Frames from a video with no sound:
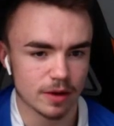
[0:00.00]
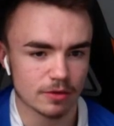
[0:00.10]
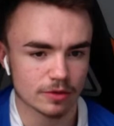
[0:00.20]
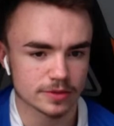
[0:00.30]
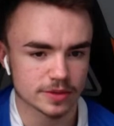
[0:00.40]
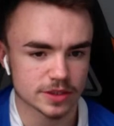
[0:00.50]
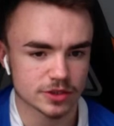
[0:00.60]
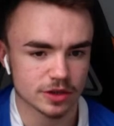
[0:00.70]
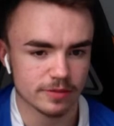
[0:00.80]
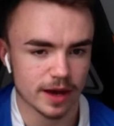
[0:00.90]
Welcome to the
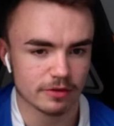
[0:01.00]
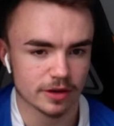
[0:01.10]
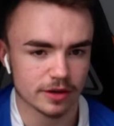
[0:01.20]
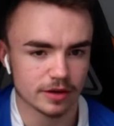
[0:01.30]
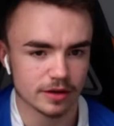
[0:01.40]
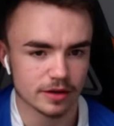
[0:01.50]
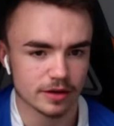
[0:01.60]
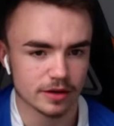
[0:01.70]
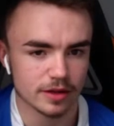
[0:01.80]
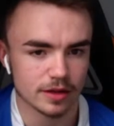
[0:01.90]
stream, Harry.
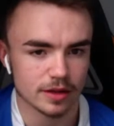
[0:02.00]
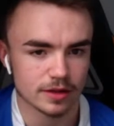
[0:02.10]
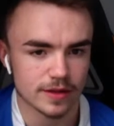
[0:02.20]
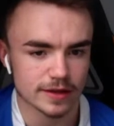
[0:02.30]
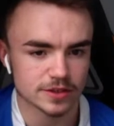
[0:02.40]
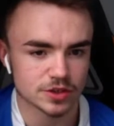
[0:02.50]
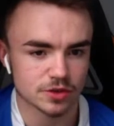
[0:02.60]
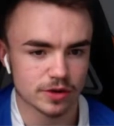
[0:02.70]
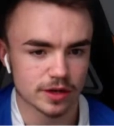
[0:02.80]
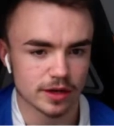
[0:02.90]
Thanks for
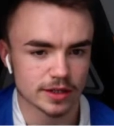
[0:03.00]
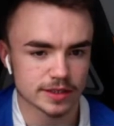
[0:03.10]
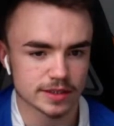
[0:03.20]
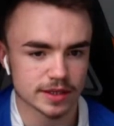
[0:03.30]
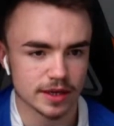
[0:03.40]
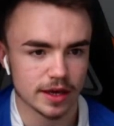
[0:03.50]
joining us.